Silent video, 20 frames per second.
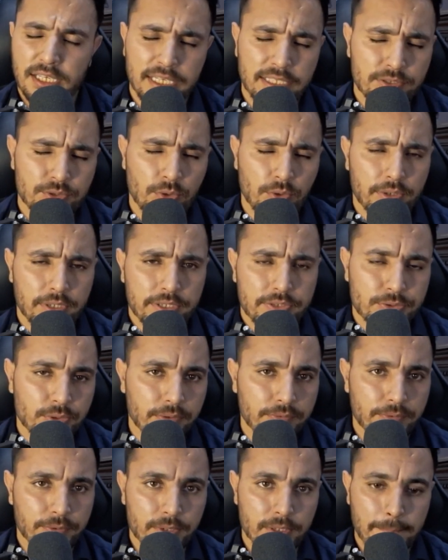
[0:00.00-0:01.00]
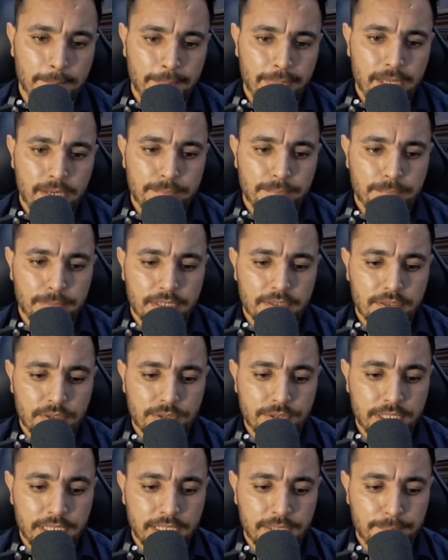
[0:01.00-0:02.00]
and so on and so forth. But
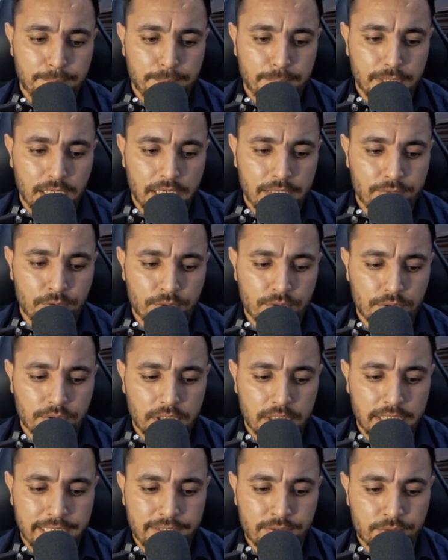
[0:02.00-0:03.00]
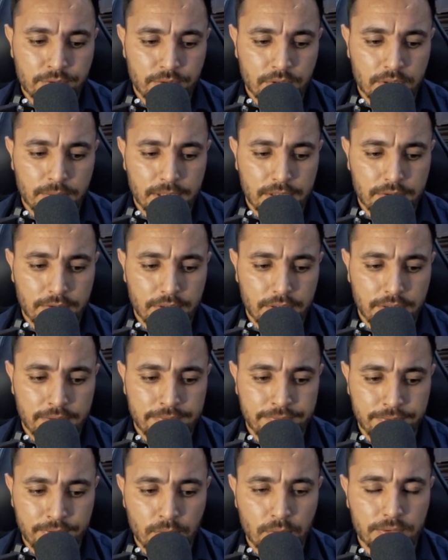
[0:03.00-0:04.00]
today, I would like to talk about
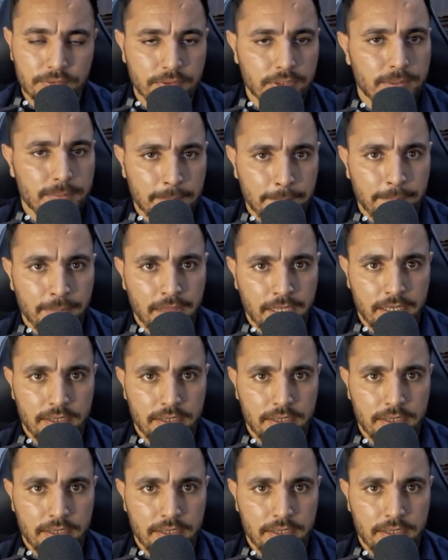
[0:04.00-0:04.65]
a few of them